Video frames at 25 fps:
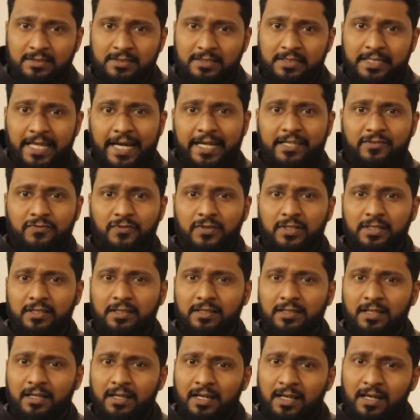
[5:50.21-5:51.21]
That
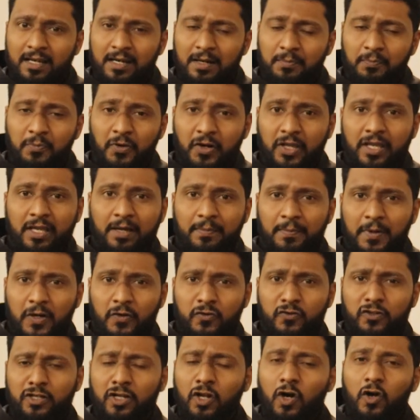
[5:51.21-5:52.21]
will bring
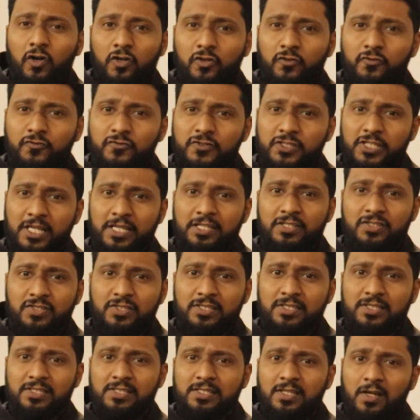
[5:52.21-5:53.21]
about a lot of
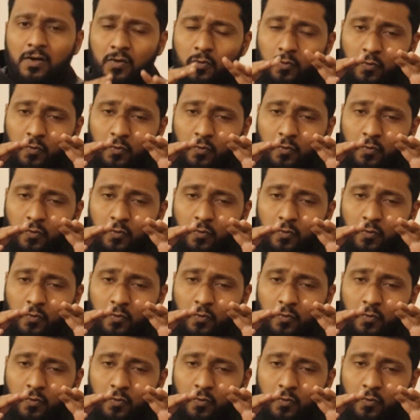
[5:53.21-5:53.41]
changes